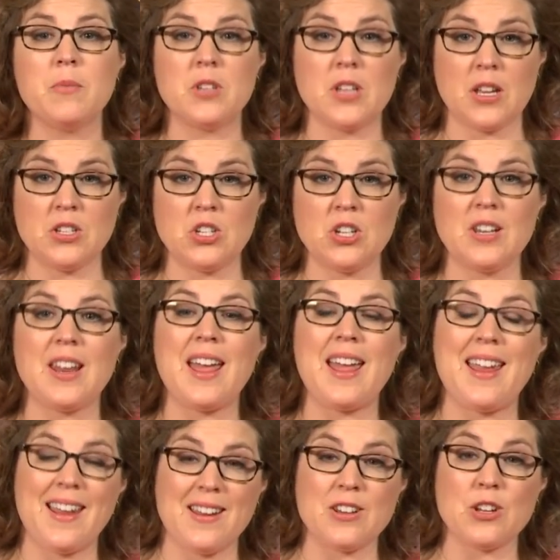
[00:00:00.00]
tension
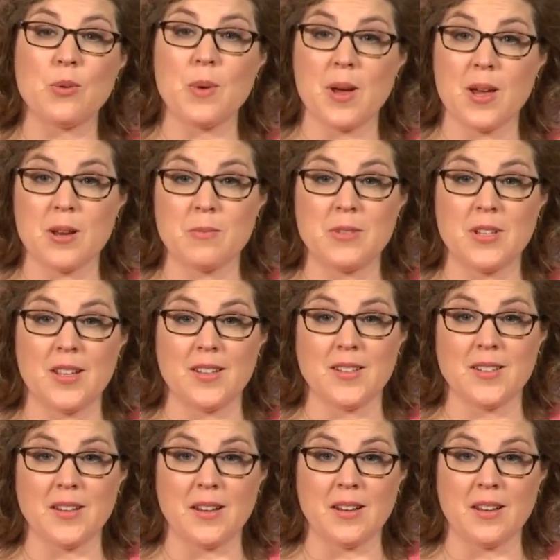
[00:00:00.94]
and your bottom
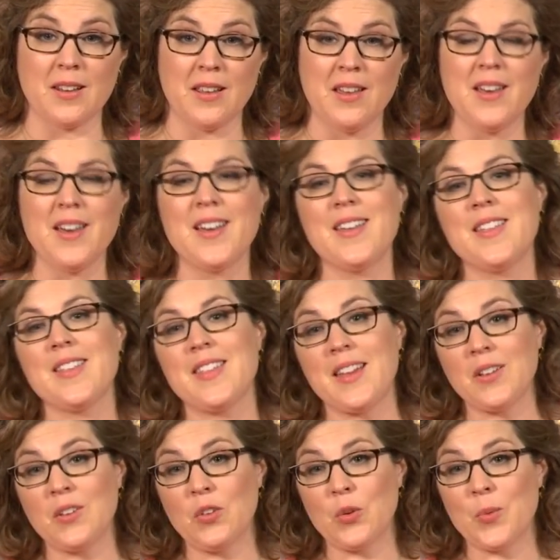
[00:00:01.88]
tension.
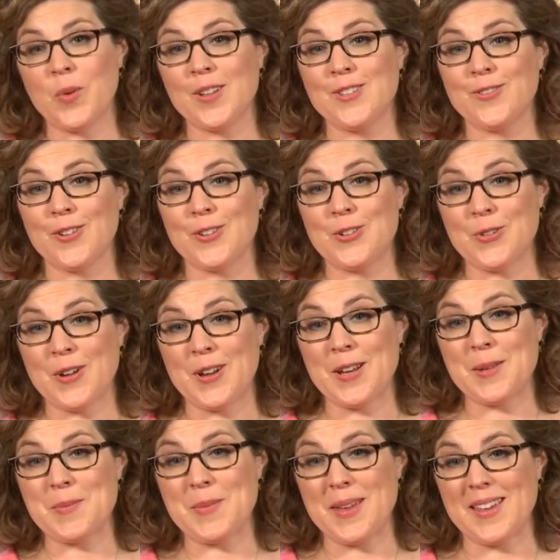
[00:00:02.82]
Thanks so much for
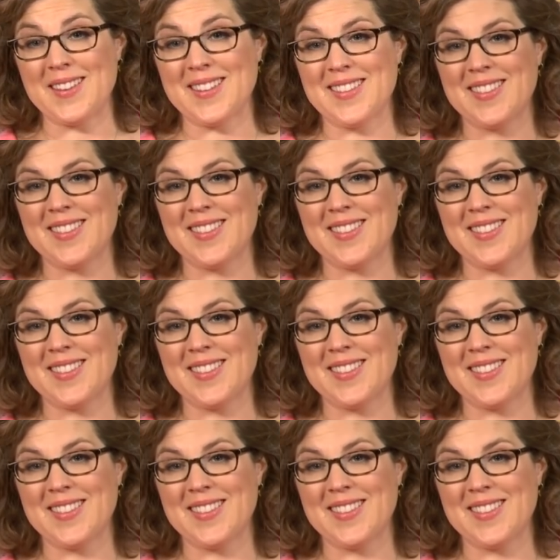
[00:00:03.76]
joining me.